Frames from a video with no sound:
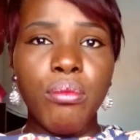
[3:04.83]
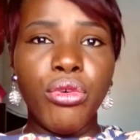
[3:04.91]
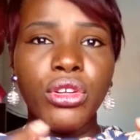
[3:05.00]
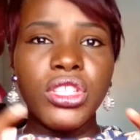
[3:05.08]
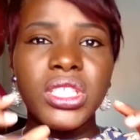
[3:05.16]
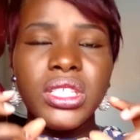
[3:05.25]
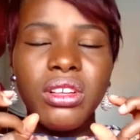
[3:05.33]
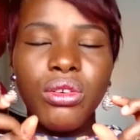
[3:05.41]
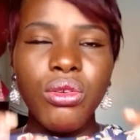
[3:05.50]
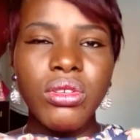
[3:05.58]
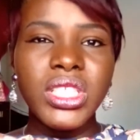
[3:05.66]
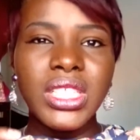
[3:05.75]
But
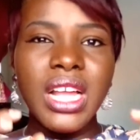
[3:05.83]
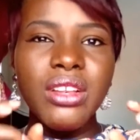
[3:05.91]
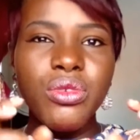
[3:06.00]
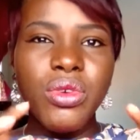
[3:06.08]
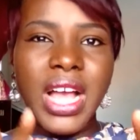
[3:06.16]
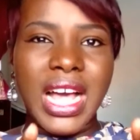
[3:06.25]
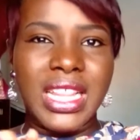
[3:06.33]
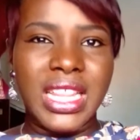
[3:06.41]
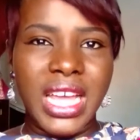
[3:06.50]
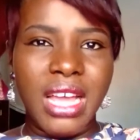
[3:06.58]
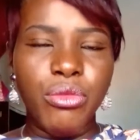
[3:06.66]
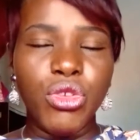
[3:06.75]
closer look at
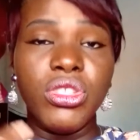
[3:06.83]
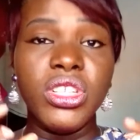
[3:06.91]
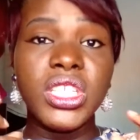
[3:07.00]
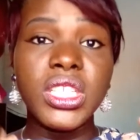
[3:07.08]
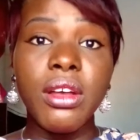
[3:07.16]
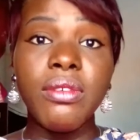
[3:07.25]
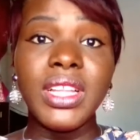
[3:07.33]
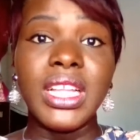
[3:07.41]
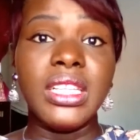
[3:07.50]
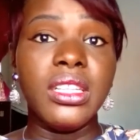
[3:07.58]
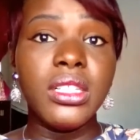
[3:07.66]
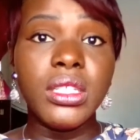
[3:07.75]
them, you discover
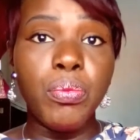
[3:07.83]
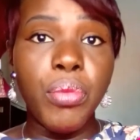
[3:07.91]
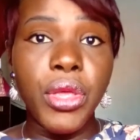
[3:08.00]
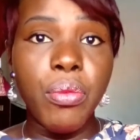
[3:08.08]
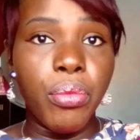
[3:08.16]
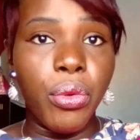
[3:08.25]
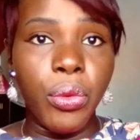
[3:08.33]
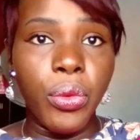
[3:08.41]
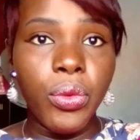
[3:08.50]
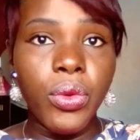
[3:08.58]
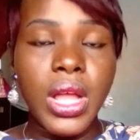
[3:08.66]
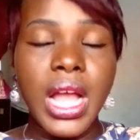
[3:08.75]
that these
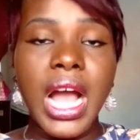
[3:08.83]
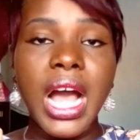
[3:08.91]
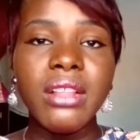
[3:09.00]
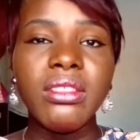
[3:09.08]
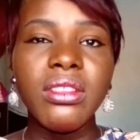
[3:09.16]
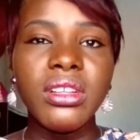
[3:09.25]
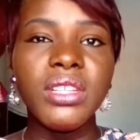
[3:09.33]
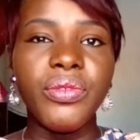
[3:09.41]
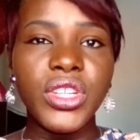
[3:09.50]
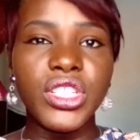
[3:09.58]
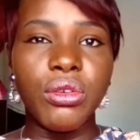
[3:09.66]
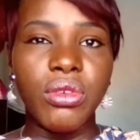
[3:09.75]
people are not
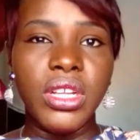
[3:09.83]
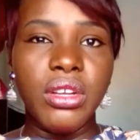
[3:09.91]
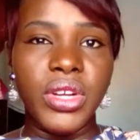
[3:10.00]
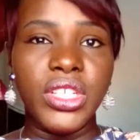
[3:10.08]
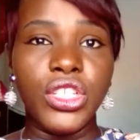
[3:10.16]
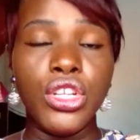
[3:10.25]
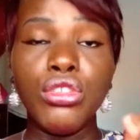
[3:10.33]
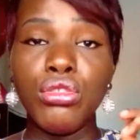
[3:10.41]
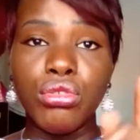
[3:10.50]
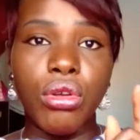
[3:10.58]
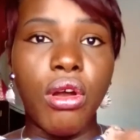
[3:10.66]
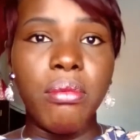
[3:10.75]
physically ready
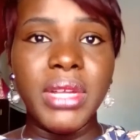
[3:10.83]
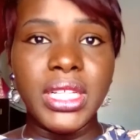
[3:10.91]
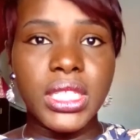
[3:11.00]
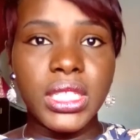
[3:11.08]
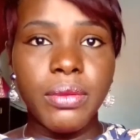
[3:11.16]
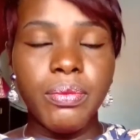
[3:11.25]
to commit.